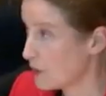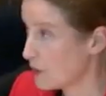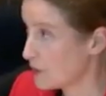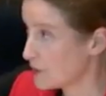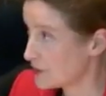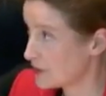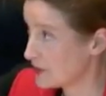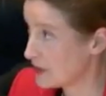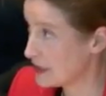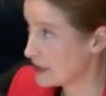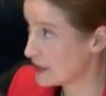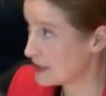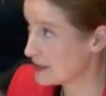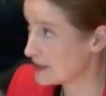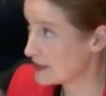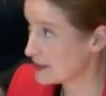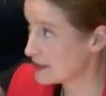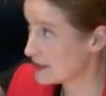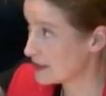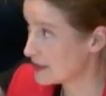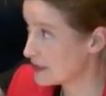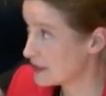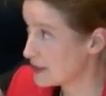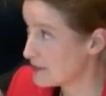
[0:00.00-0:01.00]
Also in its
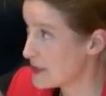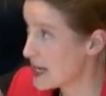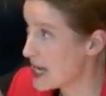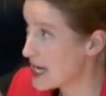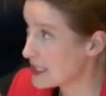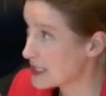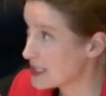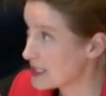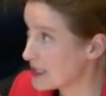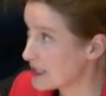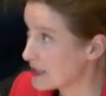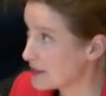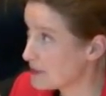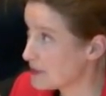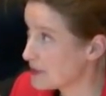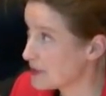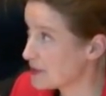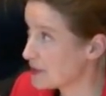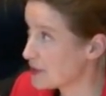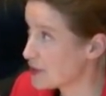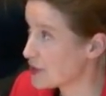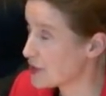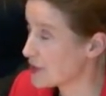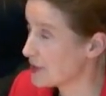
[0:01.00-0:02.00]
systematic
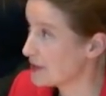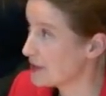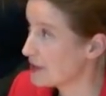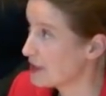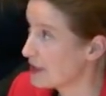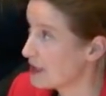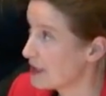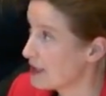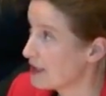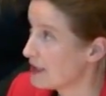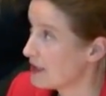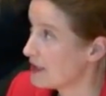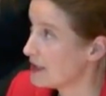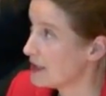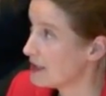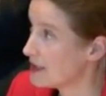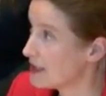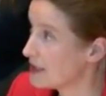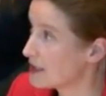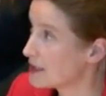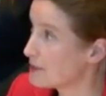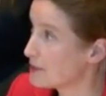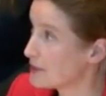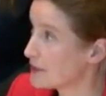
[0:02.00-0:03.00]
position,
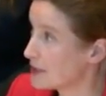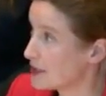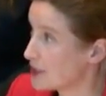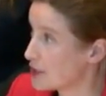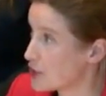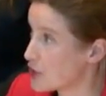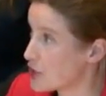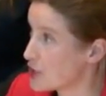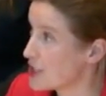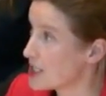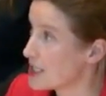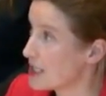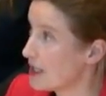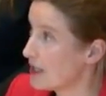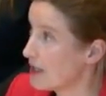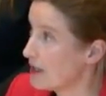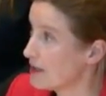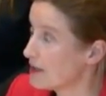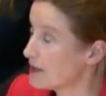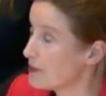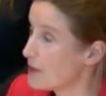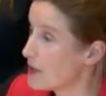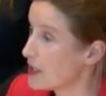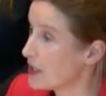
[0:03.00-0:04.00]
it is positioned
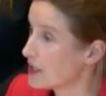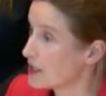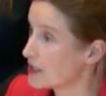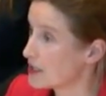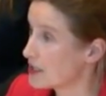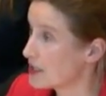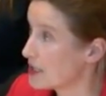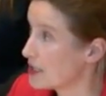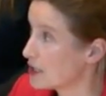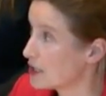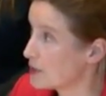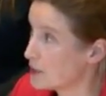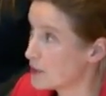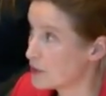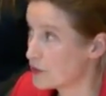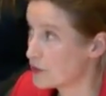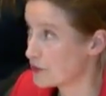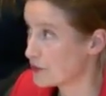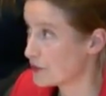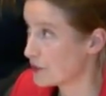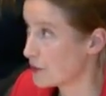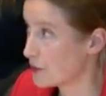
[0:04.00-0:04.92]
in the part dispute